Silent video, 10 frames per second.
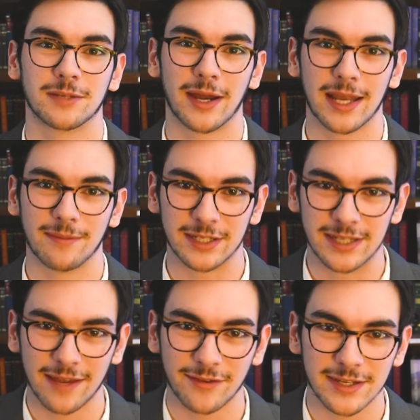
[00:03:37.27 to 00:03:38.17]
My name is
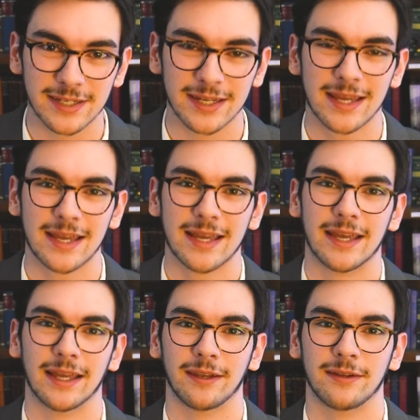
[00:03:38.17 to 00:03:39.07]
Davis,
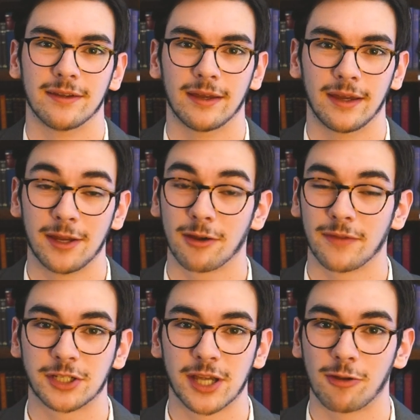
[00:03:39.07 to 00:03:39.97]
and here on
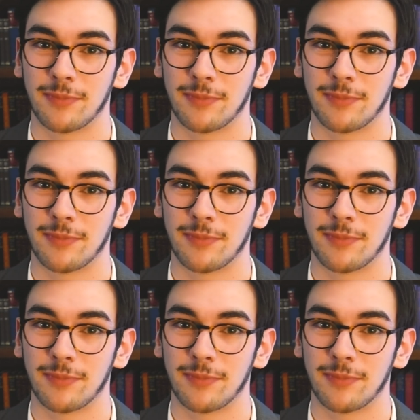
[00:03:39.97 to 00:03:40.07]
the channel,